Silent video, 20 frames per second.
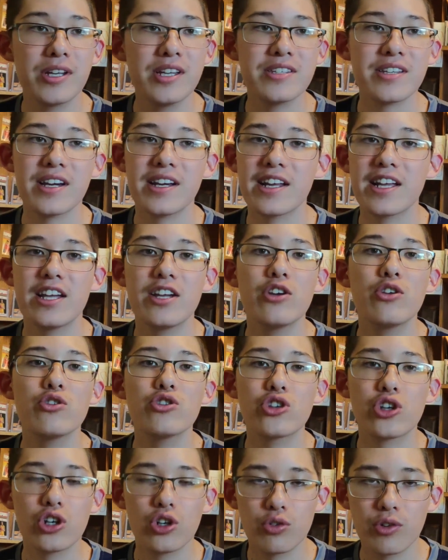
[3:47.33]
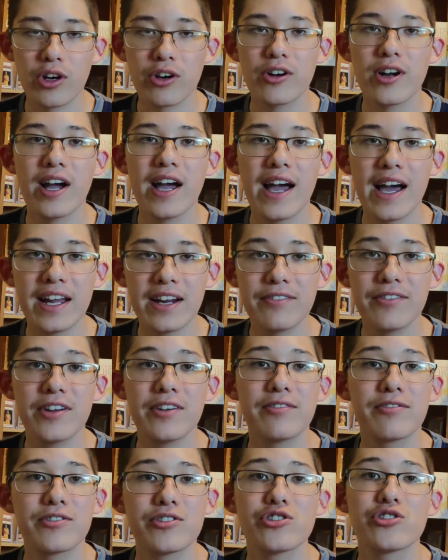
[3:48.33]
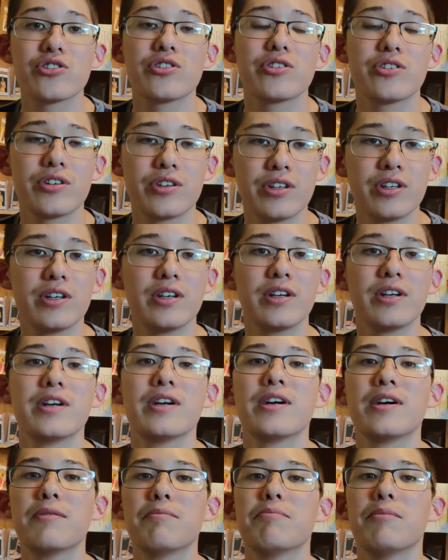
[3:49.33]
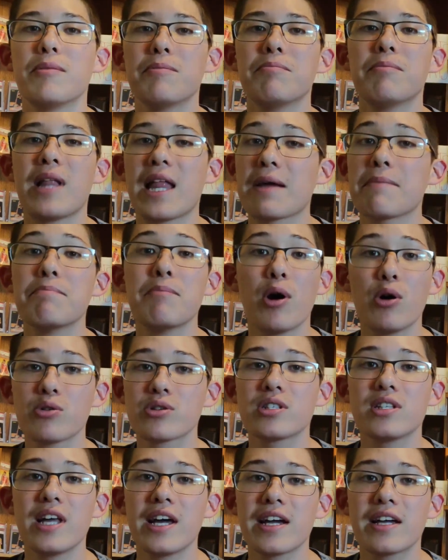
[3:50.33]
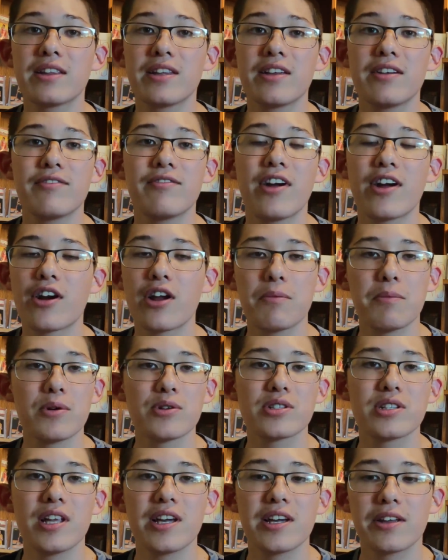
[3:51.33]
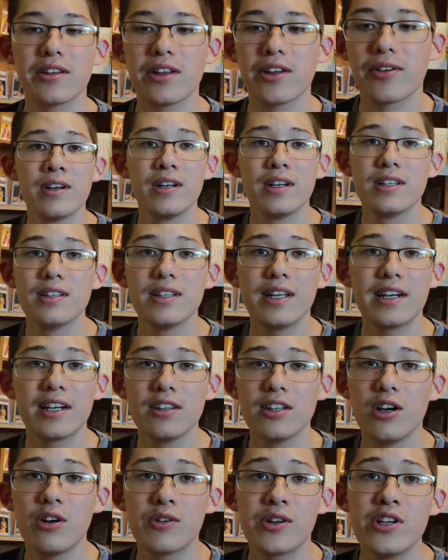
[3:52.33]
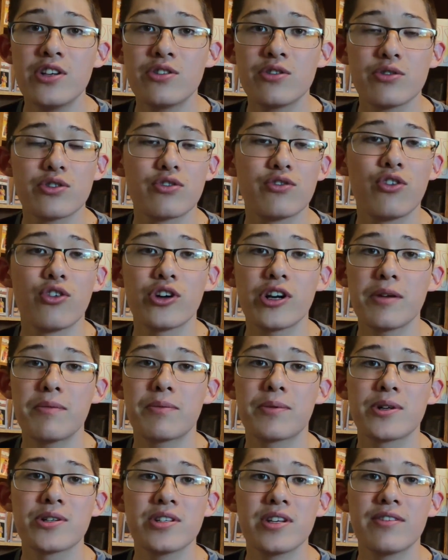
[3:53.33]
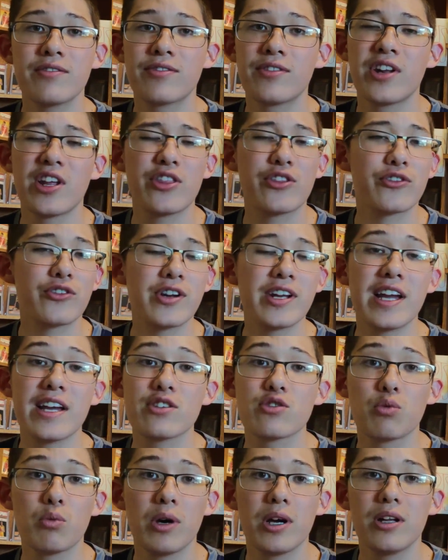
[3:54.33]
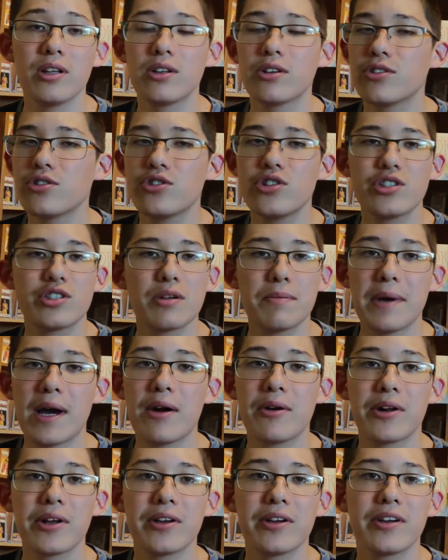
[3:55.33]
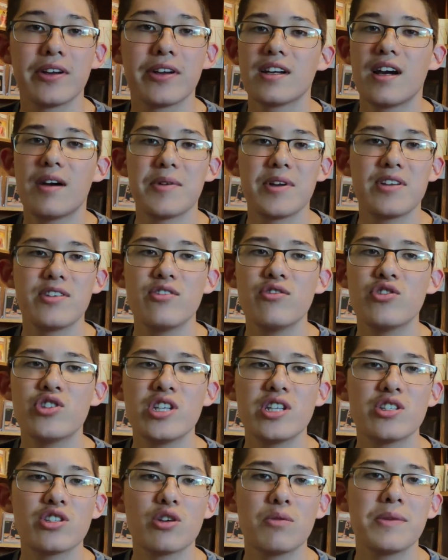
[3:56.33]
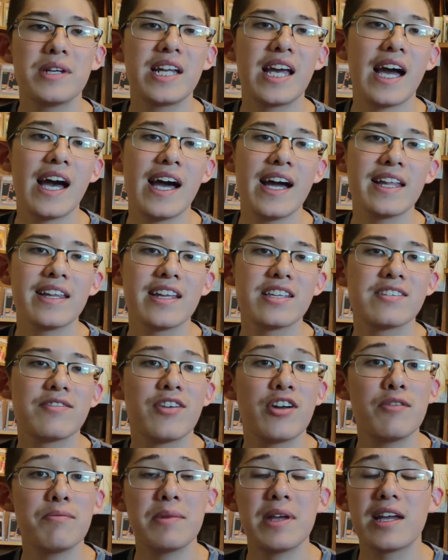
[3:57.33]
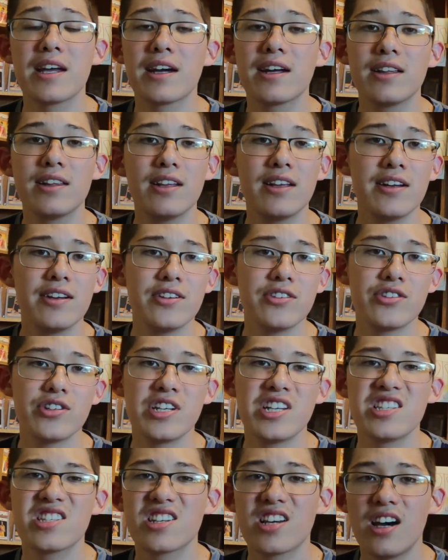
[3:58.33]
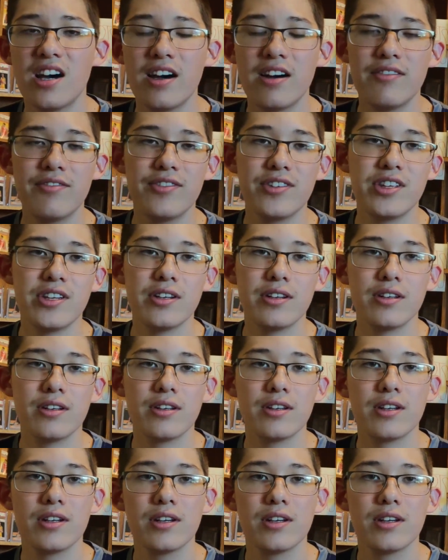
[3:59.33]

He's got a huge career ahead of him for sure. Like most likely, very most likely. Let alone he shoots 40% from the 3 as well, or just about it. I mean, you see so many highlights of him being clutch. He's confident.